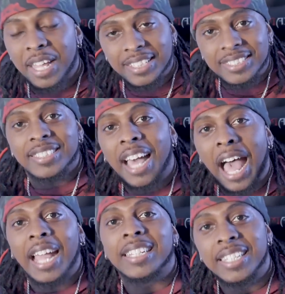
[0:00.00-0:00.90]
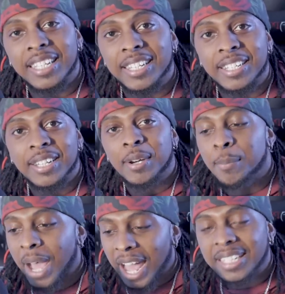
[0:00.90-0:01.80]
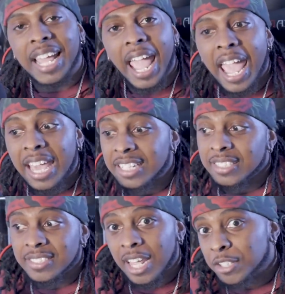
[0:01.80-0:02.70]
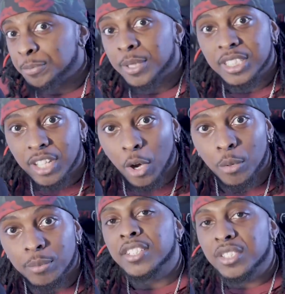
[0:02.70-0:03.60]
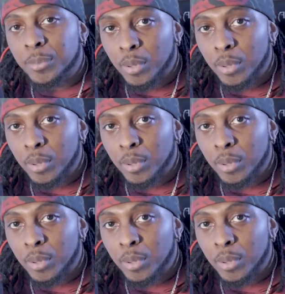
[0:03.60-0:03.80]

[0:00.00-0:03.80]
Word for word: That's the idea behind the ad and it sounds pretty dope. Here's the